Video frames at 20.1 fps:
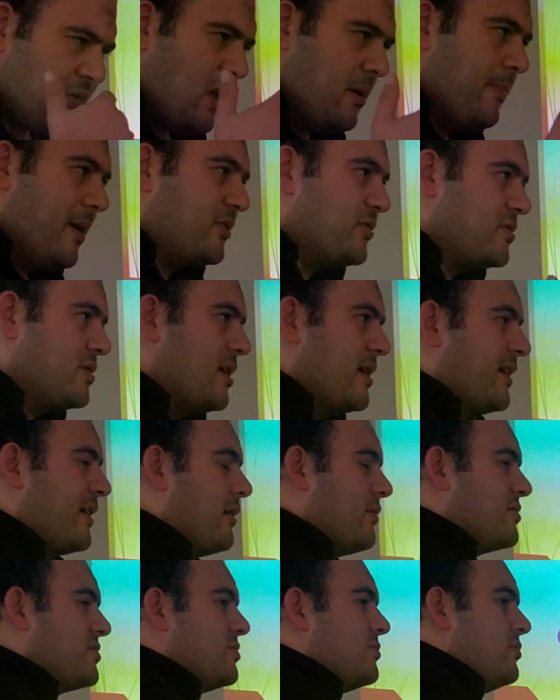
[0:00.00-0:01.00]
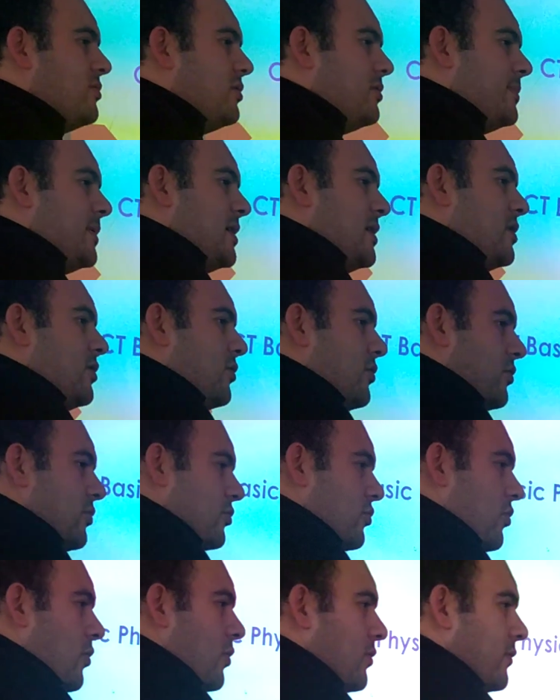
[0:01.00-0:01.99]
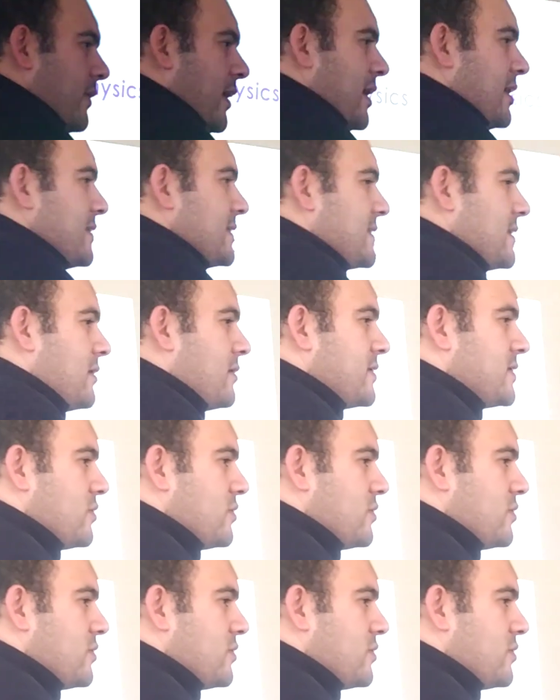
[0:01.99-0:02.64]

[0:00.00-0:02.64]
bacterial carcinoma or colon cancer.